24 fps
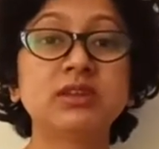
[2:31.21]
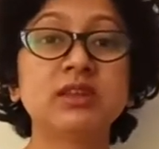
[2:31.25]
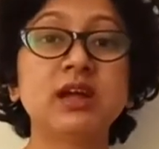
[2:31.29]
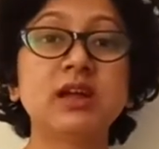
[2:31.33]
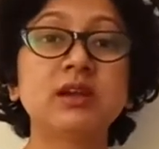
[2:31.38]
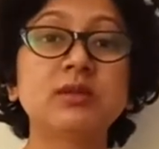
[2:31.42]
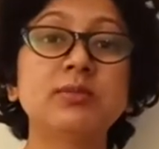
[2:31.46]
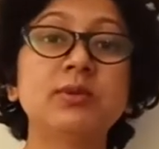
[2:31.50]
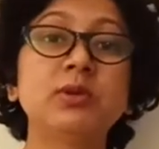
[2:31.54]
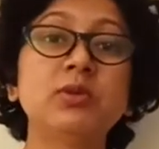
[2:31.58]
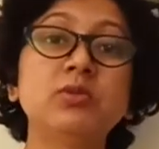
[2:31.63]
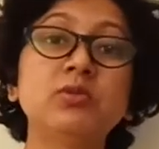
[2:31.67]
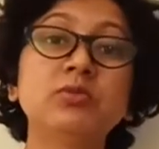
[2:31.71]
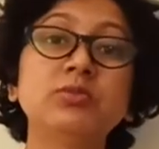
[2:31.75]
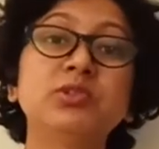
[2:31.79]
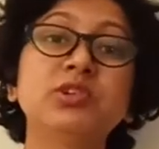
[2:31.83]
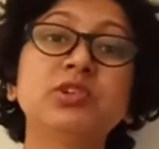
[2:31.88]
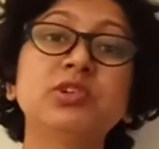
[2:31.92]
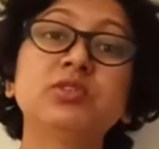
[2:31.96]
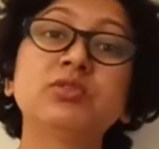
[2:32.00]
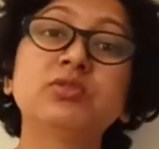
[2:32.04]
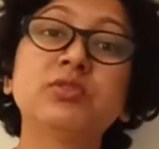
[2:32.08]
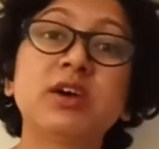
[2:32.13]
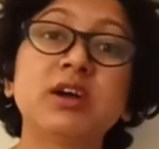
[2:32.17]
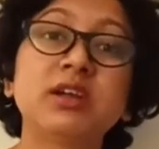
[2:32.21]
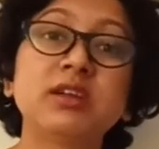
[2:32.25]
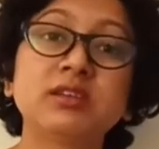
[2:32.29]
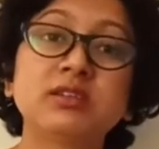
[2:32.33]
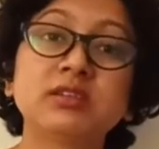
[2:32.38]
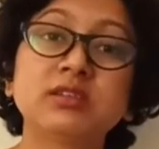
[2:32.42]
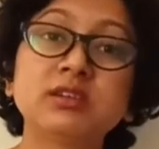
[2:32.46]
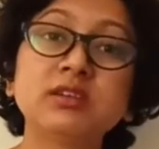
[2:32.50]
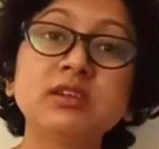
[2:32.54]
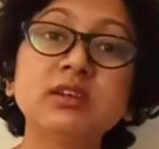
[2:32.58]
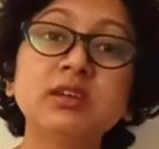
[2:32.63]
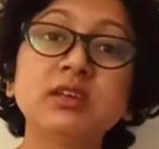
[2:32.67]
that balloon burst
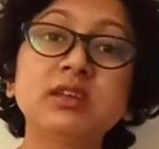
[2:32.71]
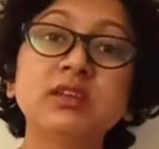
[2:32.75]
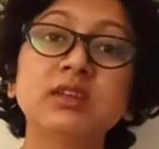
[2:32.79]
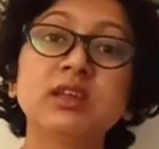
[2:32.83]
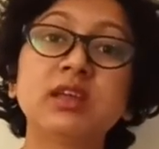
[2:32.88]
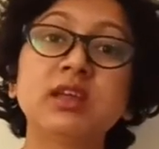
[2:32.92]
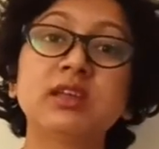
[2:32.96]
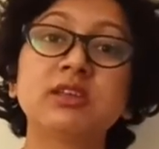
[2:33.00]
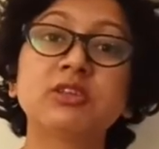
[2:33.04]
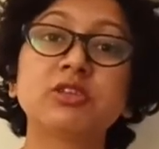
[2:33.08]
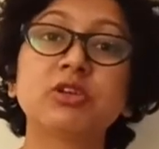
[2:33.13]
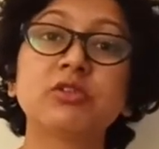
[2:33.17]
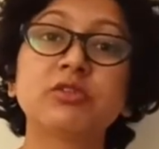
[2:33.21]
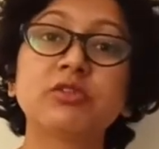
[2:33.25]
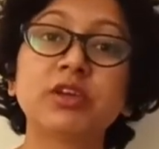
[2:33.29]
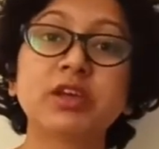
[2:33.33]
faster in case of